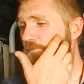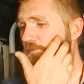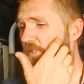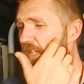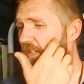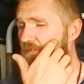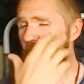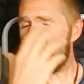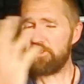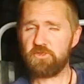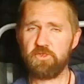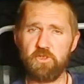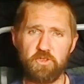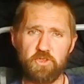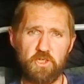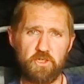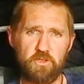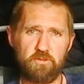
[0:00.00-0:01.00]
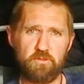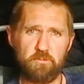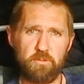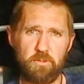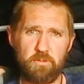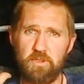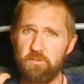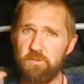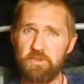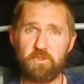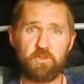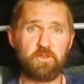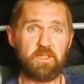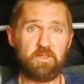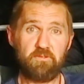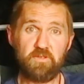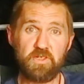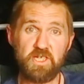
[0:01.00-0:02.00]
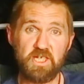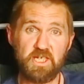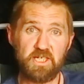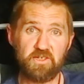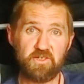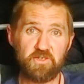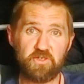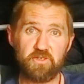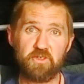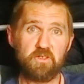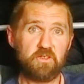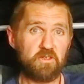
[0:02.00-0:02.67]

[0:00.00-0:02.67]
If that's not you, maybe you've been doing it for years